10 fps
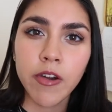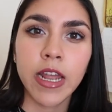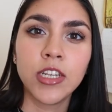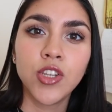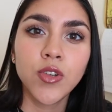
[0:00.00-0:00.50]
and
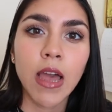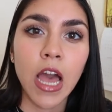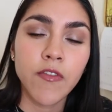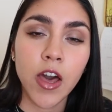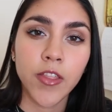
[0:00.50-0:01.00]
I do
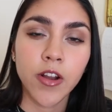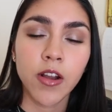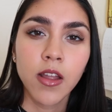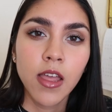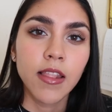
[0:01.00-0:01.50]
have
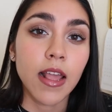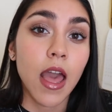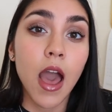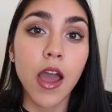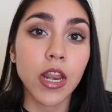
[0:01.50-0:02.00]
other like
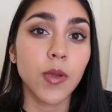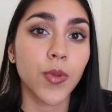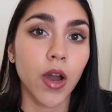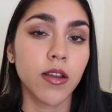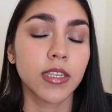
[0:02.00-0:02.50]
honey
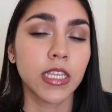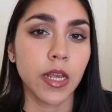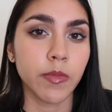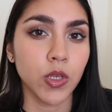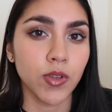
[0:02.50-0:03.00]
products that
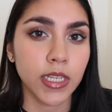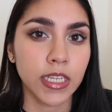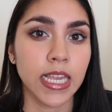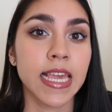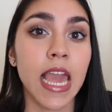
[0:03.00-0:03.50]
I'm using to